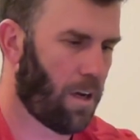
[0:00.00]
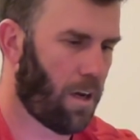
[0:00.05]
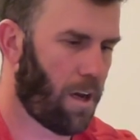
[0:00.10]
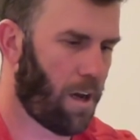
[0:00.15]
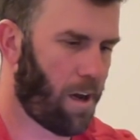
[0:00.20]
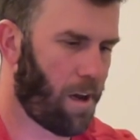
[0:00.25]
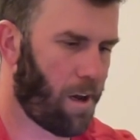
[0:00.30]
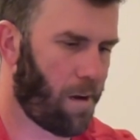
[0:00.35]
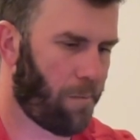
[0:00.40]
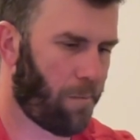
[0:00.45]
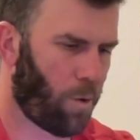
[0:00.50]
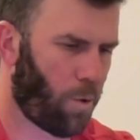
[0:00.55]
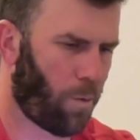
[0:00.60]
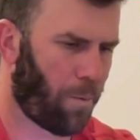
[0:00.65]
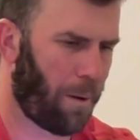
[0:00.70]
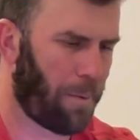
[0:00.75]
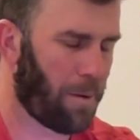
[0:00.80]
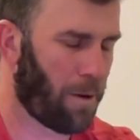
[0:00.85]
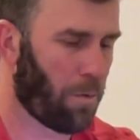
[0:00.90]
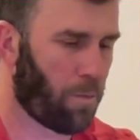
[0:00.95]
Um, or
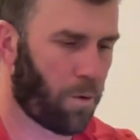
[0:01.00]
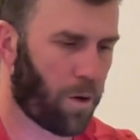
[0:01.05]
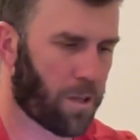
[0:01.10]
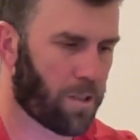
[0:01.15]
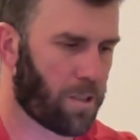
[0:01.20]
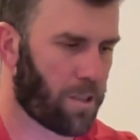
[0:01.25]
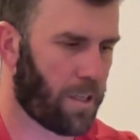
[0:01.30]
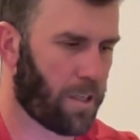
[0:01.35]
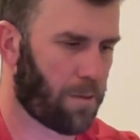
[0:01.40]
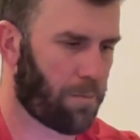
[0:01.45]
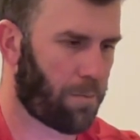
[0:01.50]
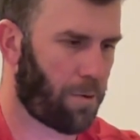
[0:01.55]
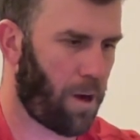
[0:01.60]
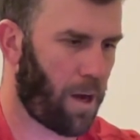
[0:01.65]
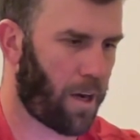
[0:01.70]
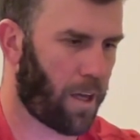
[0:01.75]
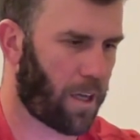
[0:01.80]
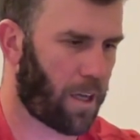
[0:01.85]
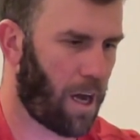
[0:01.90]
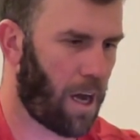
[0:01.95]
maybe it was this
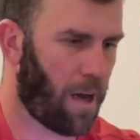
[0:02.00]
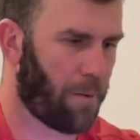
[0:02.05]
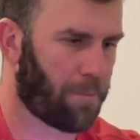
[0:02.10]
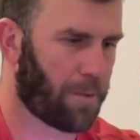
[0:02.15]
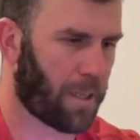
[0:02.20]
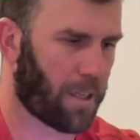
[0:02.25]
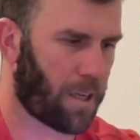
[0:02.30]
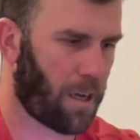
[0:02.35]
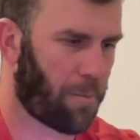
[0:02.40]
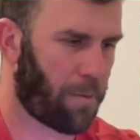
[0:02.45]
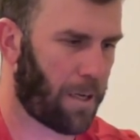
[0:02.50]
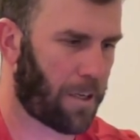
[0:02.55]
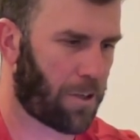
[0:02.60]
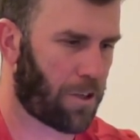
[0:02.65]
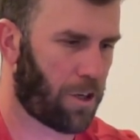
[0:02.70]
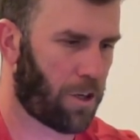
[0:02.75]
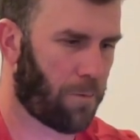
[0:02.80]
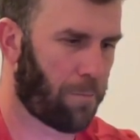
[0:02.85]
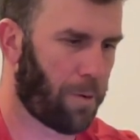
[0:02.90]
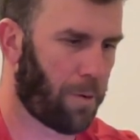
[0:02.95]
product, Optic. I'm not
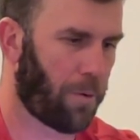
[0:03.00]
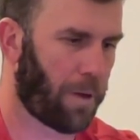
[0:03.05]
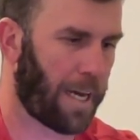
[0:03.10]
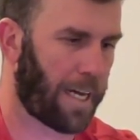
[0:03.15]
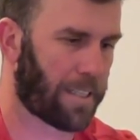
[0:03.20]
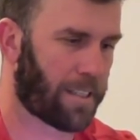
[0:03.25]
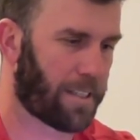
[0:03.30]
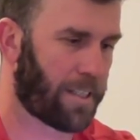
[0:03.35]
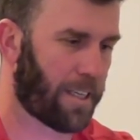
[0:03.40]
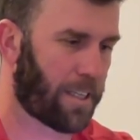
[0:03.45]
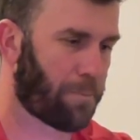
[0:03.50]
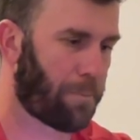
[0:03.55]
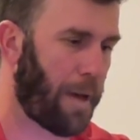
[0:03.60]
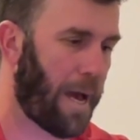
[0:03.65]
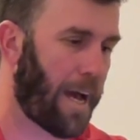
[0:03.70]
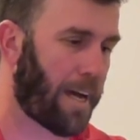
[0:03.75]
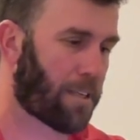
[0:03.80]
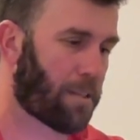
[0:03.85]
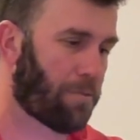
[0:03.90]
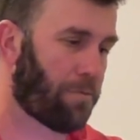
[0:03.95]
sure. But we got six
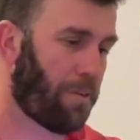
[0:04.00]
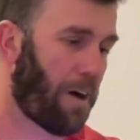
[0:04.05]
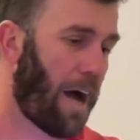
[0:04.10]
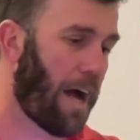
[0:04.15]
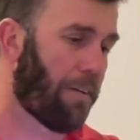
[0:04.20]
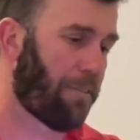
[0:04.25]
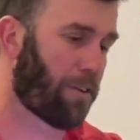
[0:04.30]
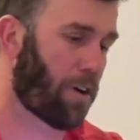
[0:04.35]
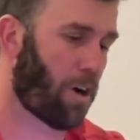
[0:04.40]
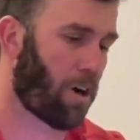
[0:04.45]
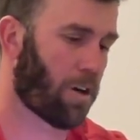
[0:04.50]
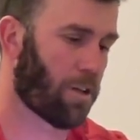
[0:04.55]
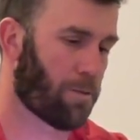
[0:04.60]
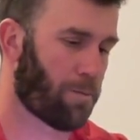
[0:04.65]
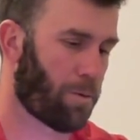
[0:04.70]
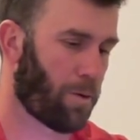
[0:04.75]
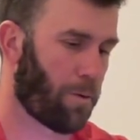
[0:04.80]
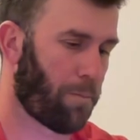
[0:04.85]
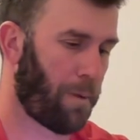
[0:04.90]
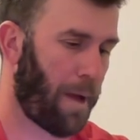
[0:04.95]
packs, five cards
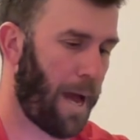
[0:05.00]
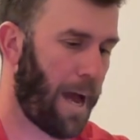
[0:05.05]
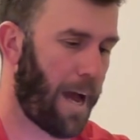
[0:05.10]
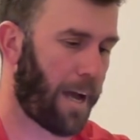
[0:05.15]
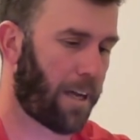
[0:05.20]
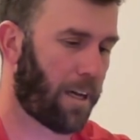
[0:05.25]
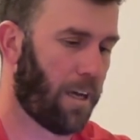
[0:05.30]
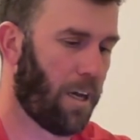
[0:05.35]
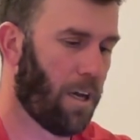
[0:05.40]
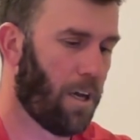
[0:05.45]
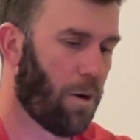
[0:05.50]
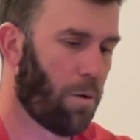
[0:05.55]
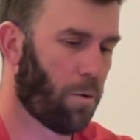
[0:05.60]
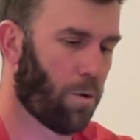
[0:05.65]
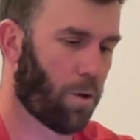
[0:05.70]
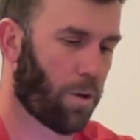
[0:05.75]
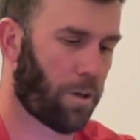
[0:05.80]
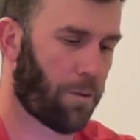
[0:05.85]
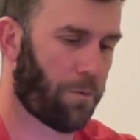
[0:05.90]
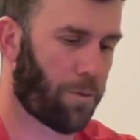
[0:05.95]
per pack.
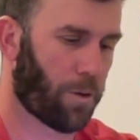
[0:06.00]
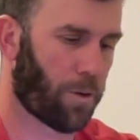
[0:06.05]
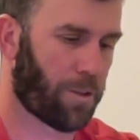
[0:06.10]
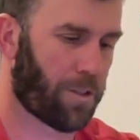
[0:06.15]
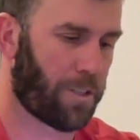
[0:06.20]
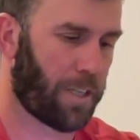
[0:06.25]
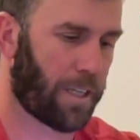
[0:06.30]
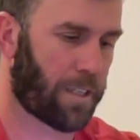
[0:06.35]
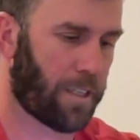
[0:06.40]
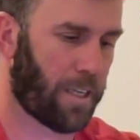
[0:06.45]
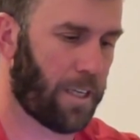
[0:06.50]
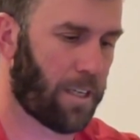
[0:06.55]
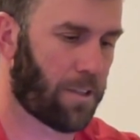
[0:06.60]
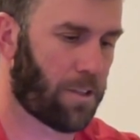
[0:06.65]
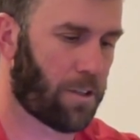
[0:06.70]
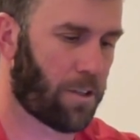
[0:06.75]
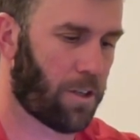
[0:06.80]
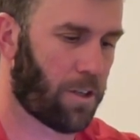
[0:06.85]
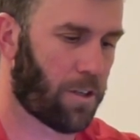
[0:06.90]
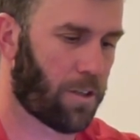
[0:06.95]
We're looking for six
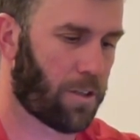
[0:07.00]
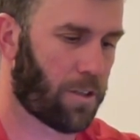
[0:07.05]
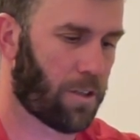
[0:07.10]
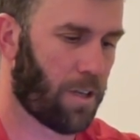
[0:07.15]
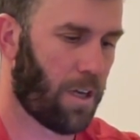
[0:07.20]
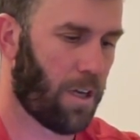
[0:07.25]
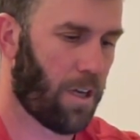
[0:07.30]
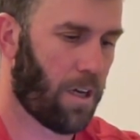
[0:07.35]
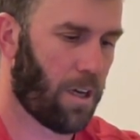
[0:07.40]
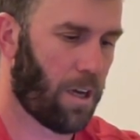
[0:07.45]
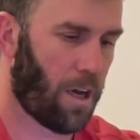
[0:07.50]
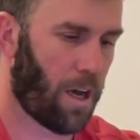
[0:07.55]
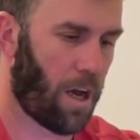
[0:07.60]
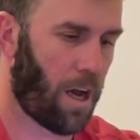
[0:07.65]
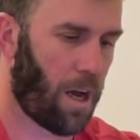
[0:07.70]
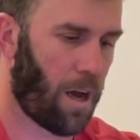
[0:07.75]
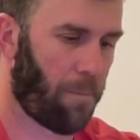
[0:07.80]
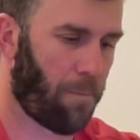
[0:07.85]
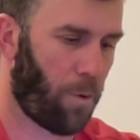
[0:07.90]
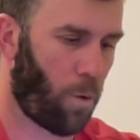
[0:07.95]
inserts
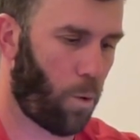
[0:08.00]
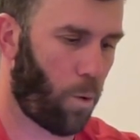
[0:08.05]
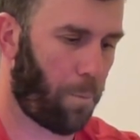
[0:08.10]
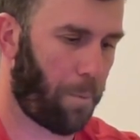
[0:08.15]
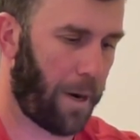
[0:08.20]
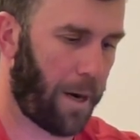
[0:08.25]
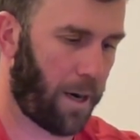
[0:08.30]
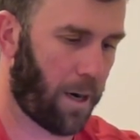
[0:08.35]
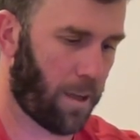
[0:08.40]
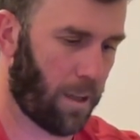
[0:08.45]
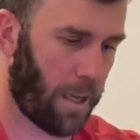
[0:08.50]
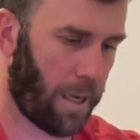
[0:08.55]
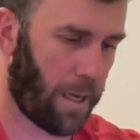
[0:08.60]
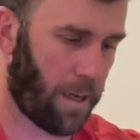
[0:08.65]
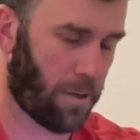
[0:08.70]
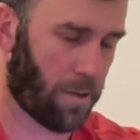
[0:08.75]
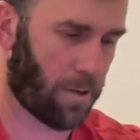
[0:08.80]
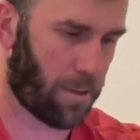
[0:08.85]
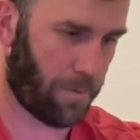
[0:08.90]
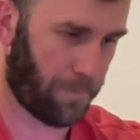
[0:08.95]
um, or
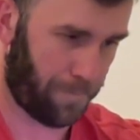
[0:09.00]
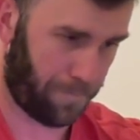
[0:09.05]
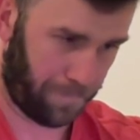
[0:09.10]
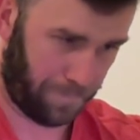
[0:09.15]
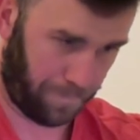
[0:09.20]
parallels.